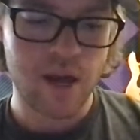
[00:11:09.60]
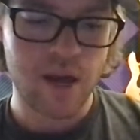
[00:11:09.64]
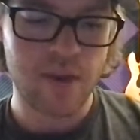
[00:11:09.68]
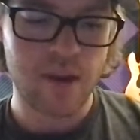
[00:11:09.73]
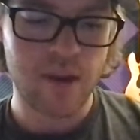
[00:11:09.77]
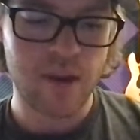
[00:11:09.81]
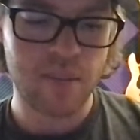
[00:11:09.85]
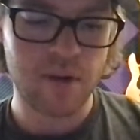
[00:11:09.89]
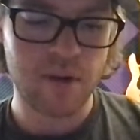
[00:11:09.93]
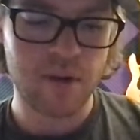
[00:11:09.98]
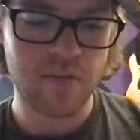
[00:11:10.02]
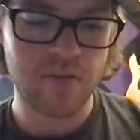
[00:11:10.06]

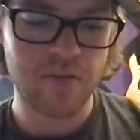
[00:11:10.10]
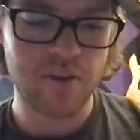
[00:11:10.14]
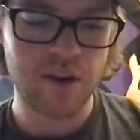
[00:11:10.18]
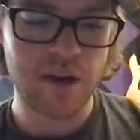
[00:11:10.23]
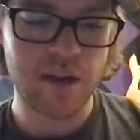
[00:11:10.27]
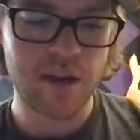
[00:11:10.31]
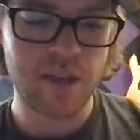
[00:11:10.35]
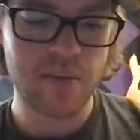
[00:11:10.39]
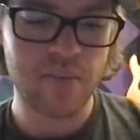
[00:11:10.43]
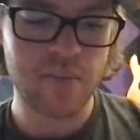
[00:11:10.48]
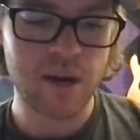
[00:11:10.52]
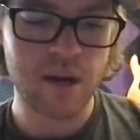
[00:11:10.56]
And then I'm going to
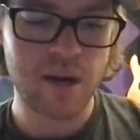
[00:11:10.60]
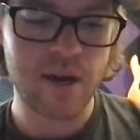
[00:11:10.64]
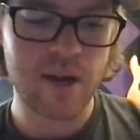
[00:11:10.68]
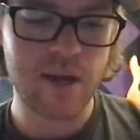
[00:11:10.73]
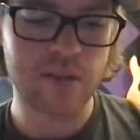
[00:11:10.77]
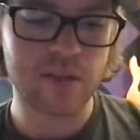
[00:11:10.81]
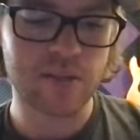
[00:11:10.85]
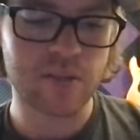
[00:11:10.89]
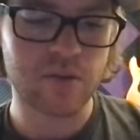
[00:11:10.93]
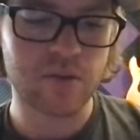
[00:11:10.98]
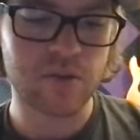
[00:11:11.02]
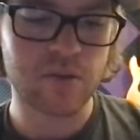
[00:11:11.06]
find the
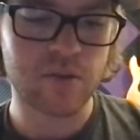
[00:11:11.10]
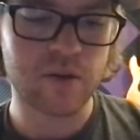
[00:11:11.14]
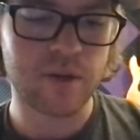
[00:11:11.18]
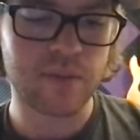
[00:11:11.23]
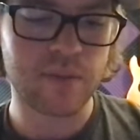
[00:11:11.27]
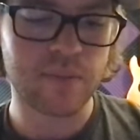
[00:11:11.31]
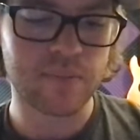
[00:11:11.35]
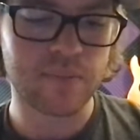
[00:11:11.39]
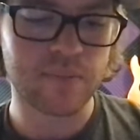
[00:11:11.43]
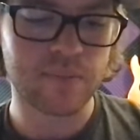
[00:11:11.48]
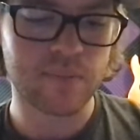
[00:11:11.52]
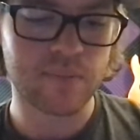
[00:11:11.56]
Binance
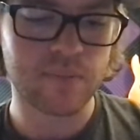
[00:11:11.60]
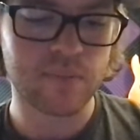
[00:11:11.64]
coin.